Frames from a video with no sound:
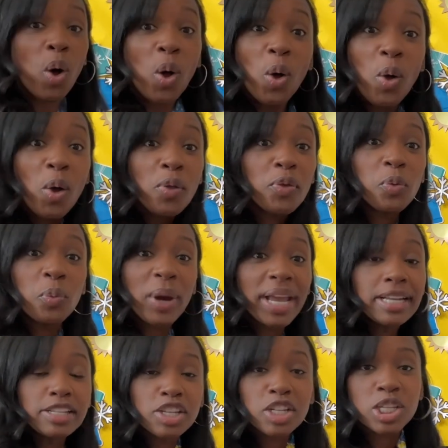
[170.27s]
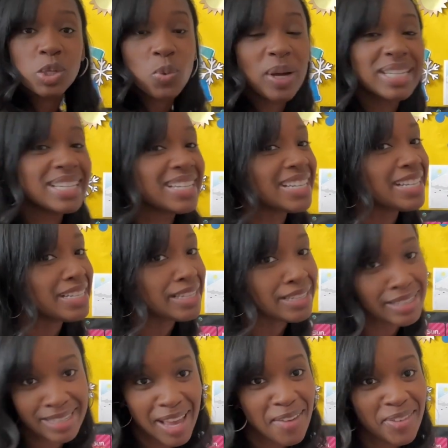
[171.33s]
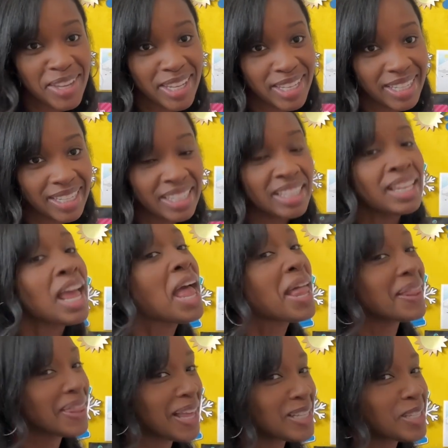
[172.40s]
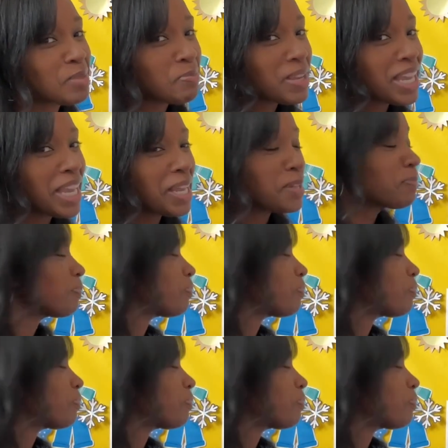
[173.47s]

all the way to 27. Let's begin.